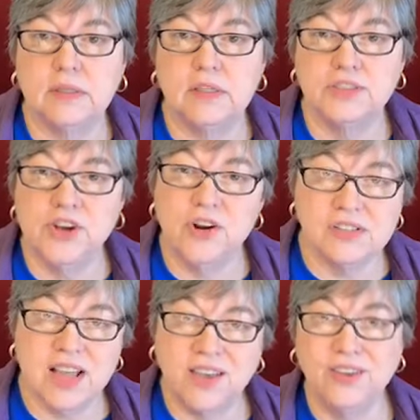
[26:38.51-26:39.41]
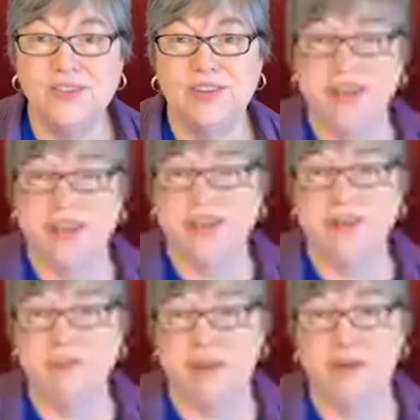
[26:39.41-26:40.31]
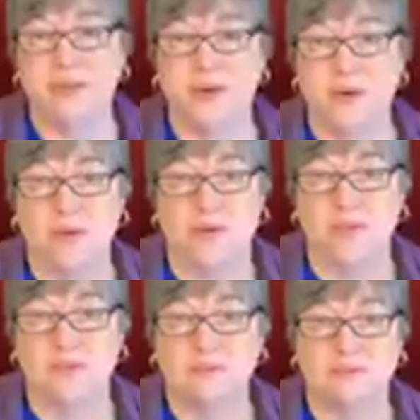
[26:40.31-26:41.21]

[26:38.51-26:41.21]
Shirts, I usually get something on the girls.